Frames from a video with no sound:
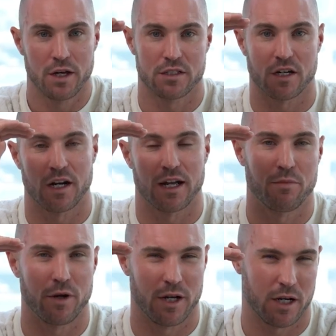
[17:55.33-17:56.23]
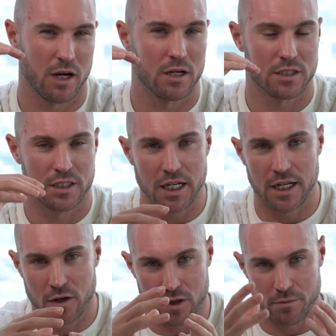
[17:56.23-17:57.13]
It's kind of like putting a glass
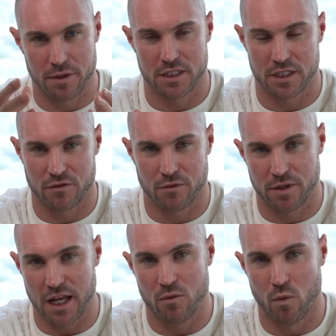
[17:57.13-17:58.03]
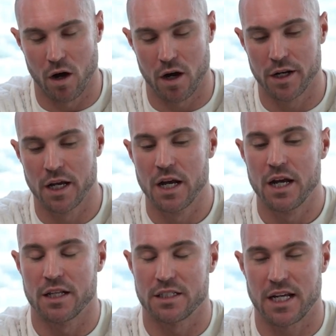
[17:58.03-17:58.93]
ceiling on the business from day one.
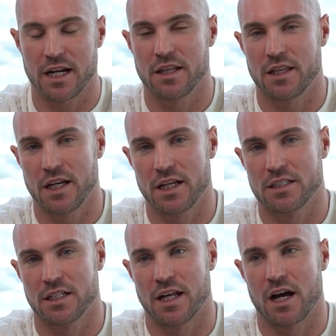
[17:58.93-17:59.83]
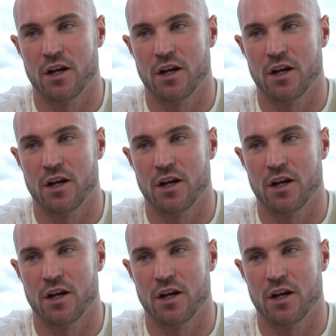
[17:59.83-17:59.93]
The second thing is that they're